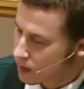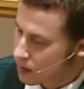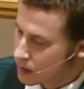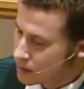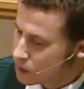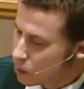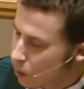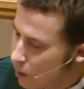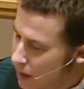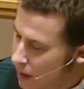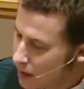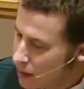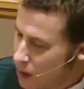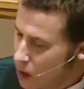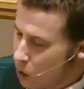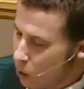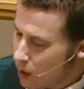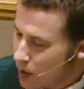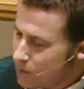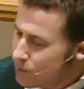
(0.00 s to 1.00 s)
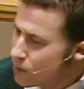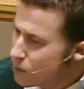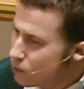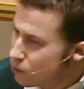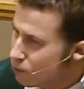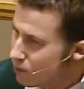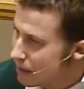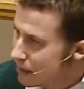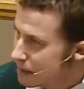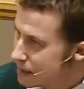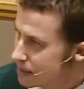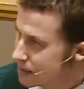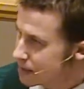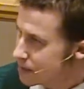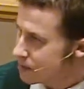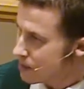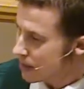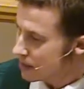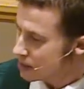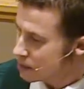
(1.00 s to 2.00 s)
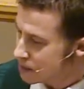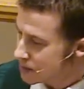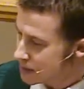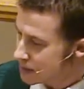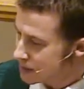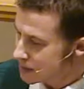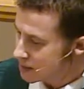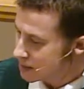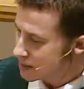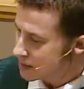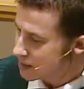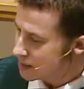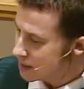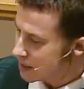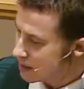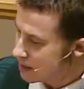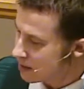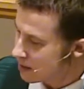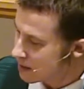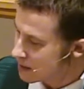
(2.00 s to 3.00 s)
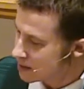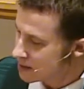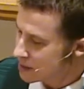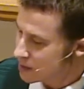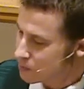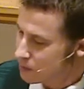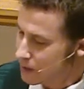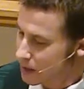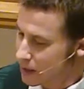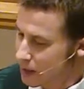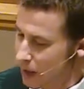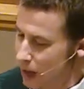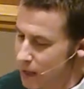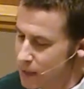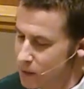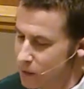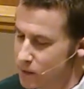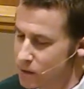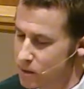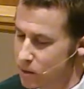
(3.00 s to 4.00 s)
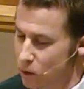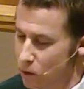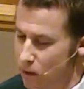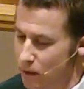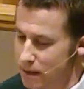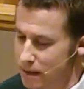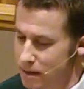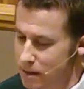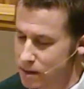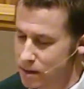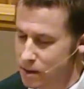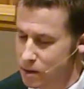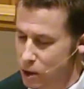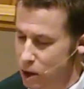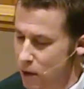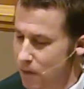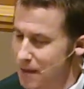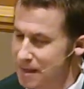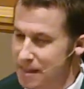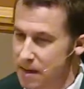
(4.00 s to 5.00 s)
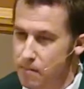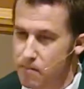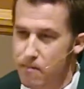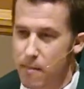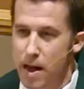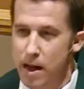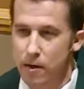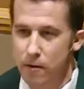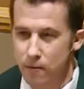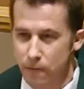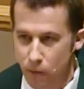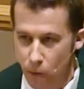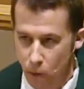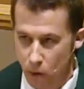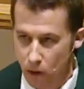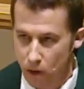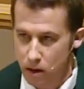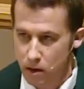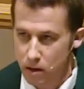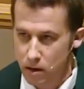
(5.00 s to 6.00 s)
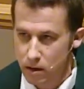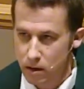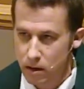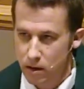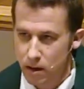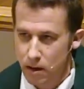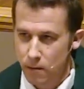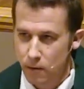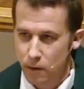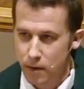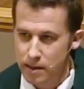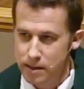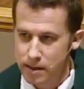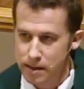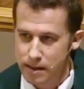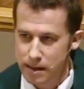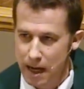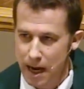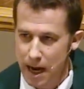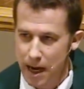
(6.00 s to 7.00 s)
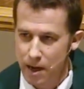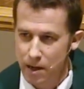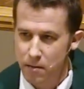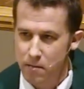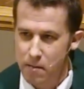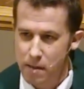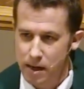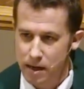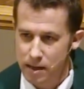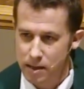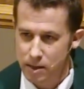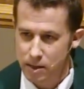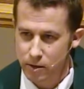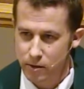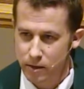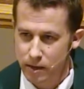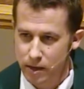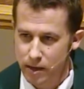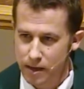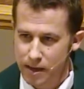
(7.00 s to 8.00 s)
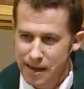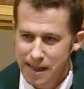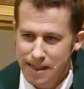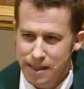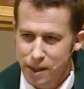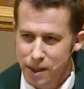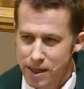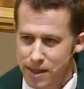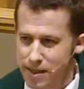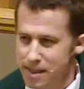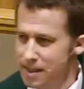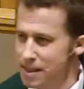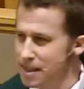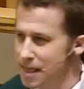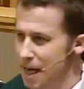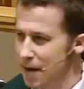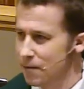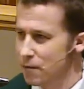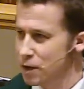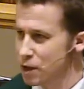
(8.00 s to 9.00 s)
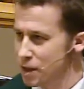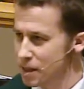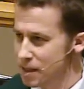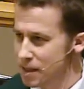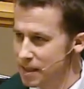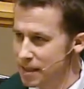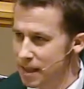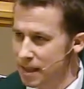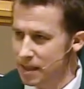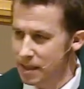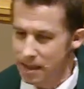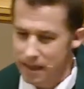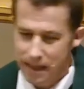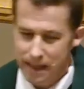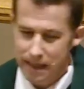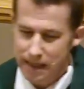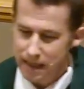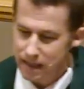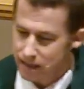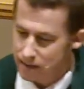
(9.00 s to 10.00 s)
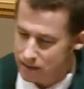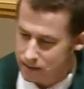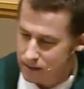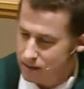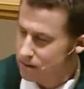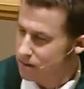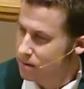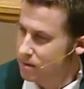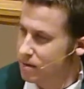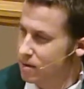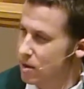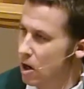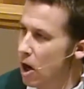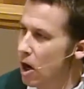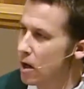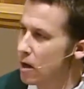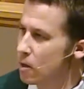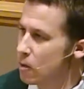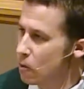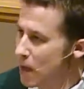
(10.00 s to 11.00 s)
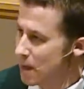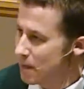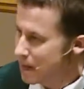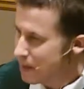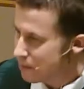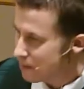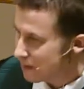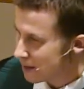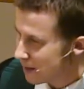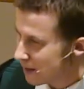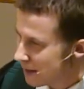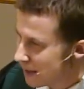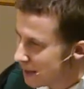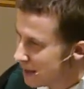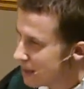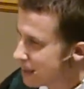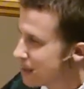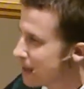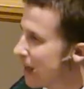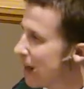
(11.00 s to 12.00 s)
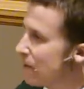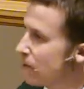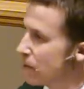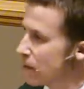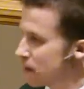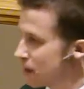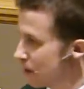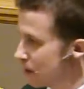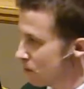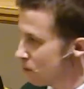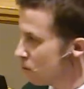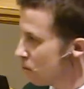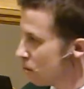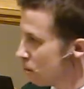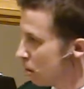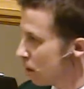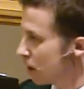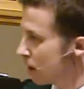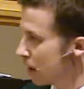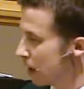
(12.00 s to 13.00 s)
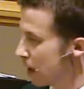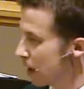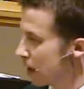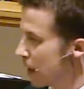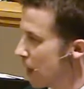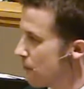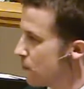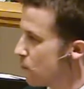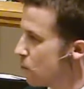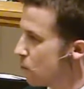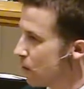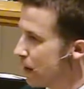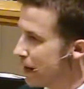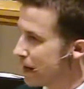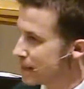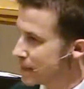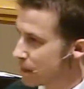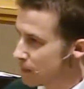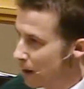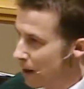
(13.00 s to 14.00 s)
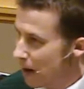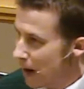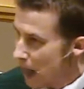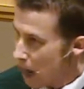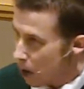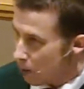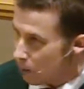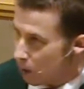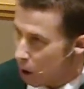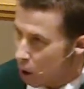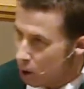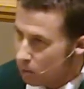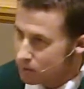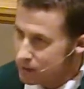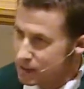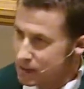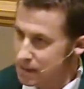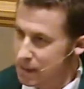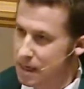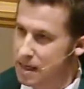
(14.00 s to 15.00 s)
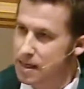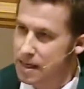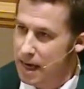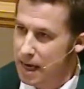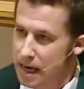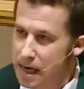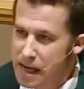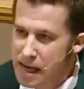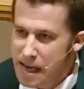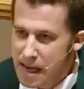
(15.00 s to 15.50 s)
So what if the reason that Jesus did this is because it was going to serve as a metaphor for his entire ministry? Jesus never just did things on a whim. He planned everything. We'll look in a couple weeks about how Palm Sunday,